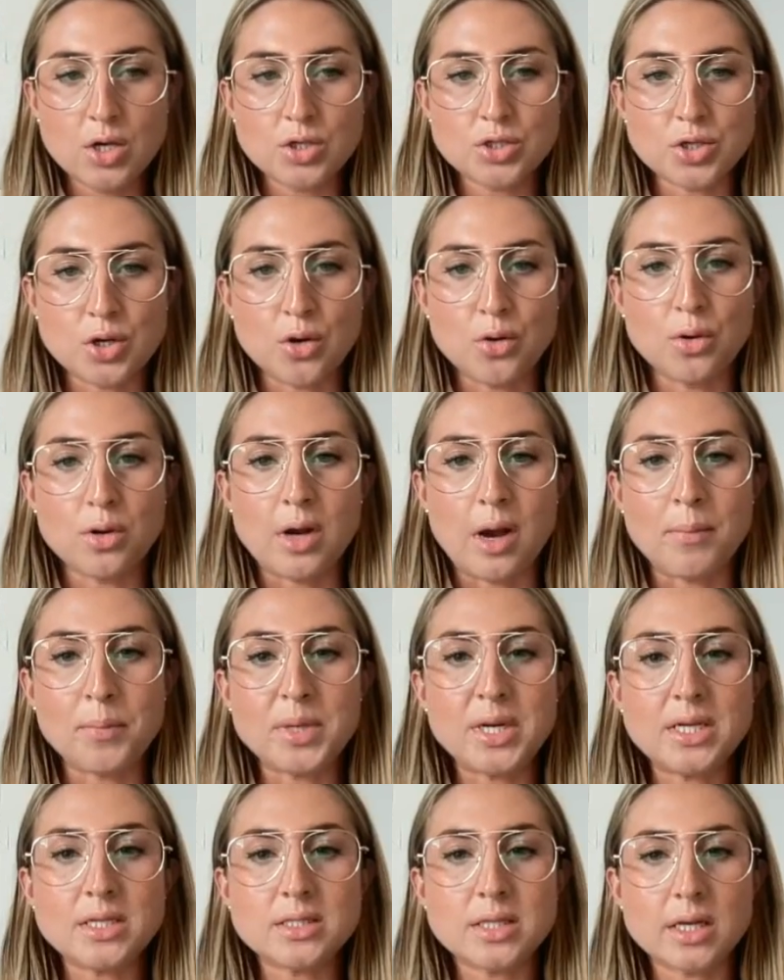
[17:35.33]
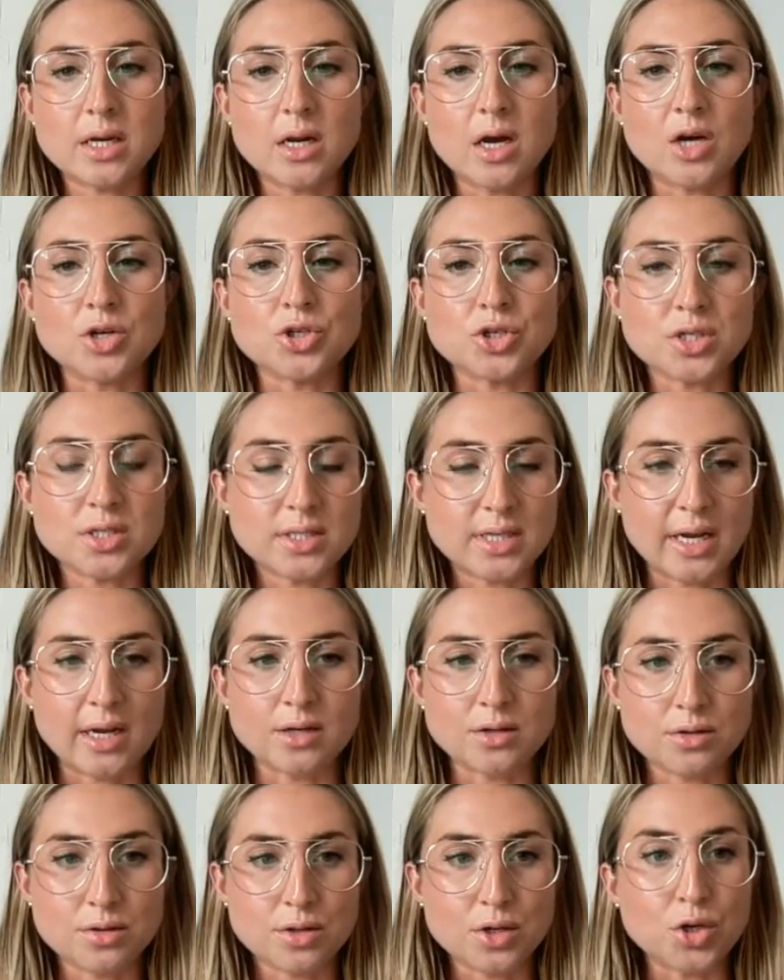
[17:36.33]
So companies that
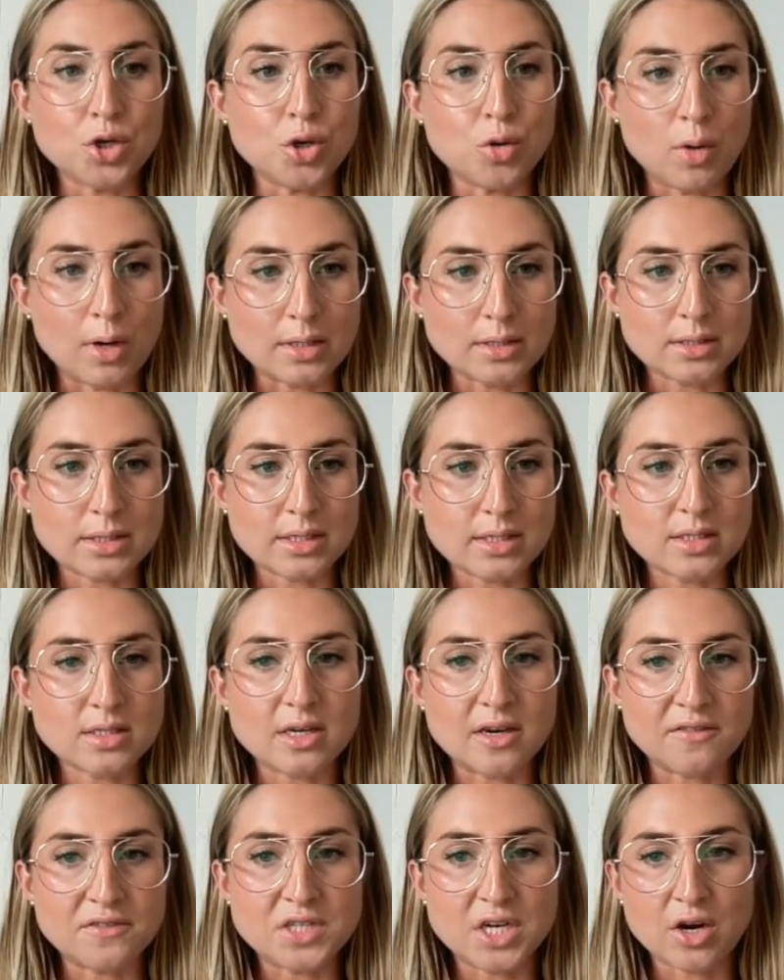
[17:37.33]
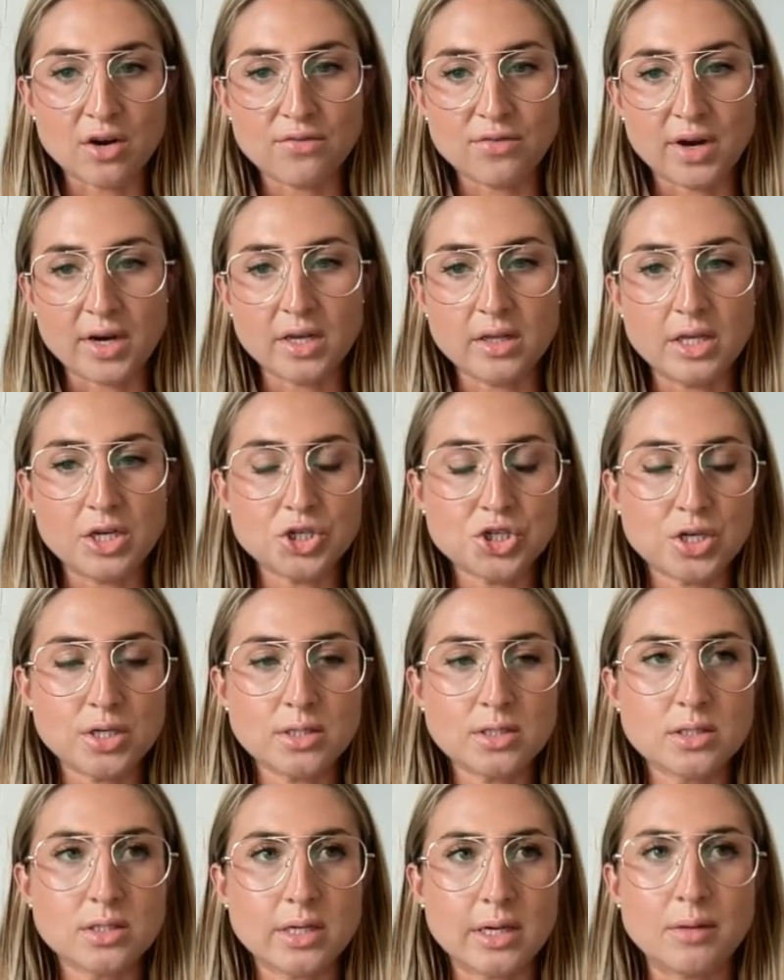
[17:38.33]
understand the nuances of tariff
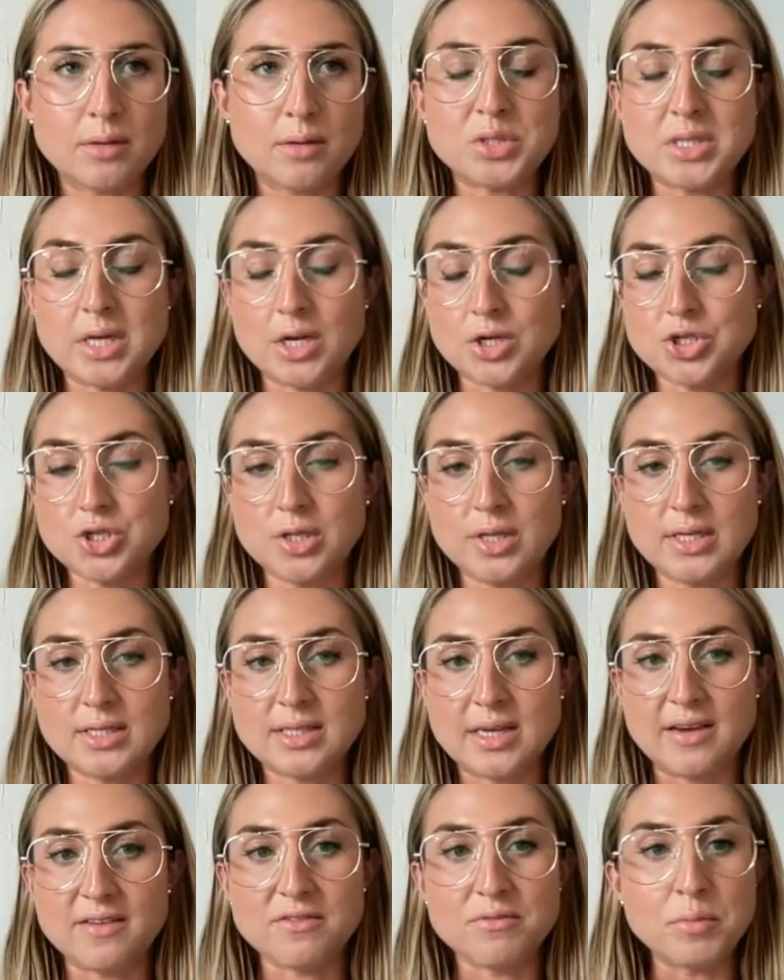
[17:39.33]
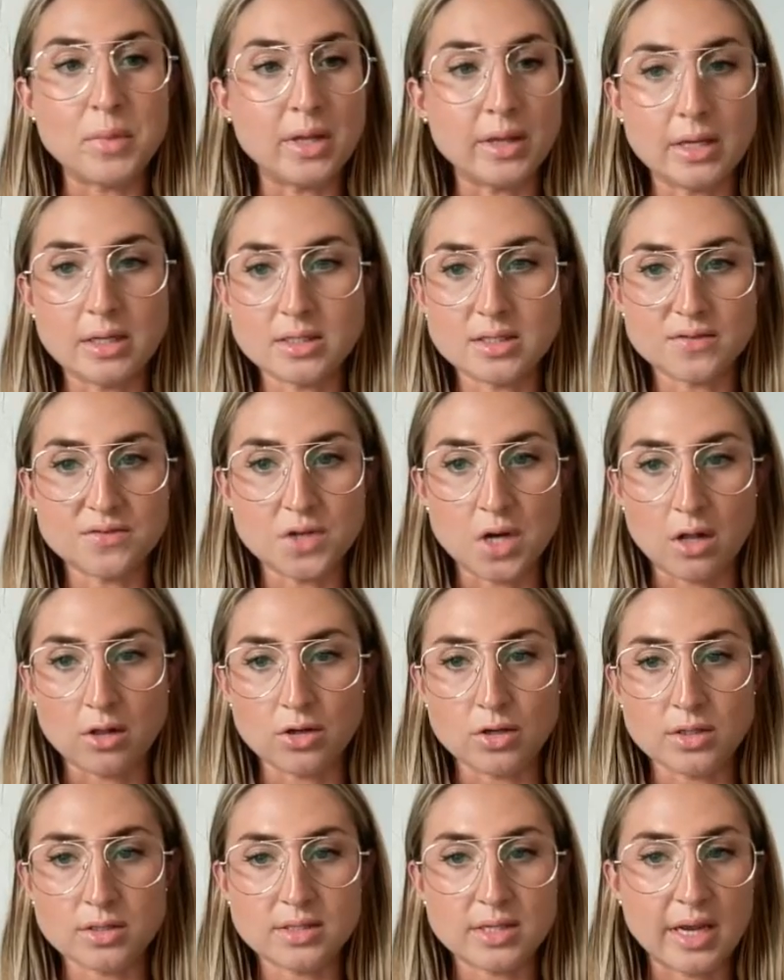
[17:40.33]
regulations can potentially save millions of
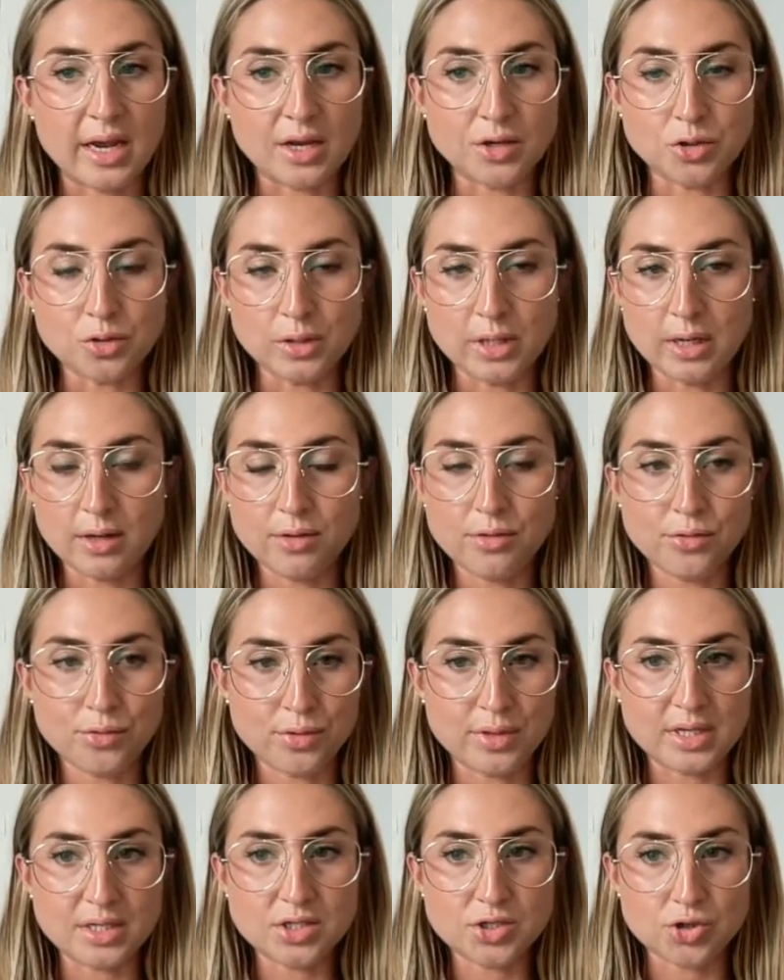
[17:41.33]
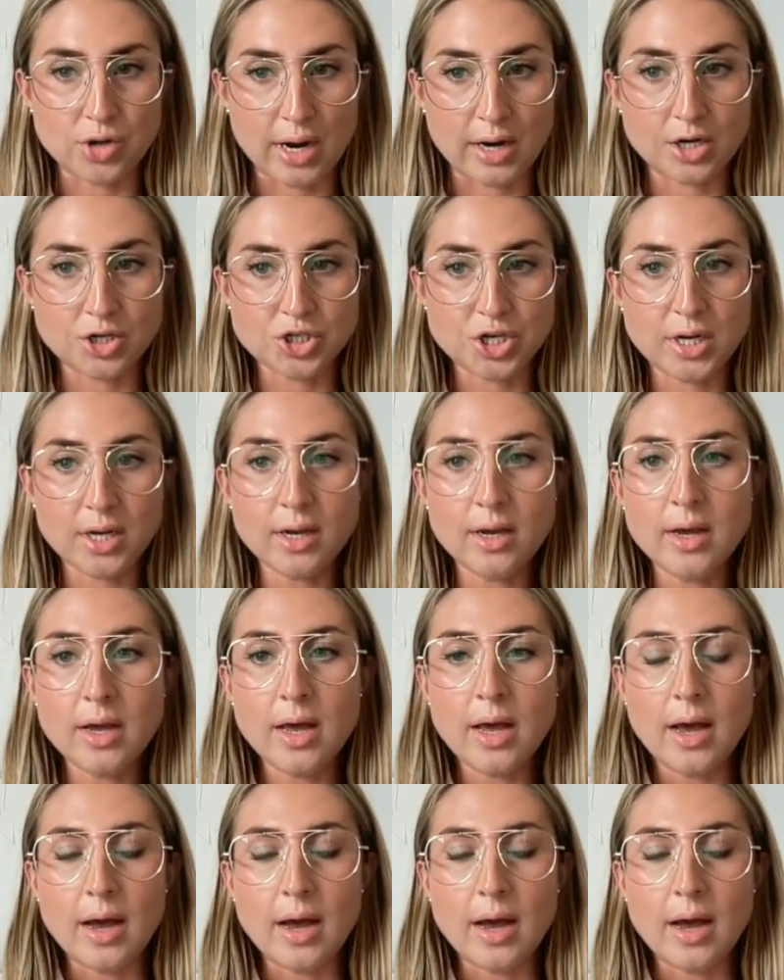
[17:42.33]
dollars annually through this strategy.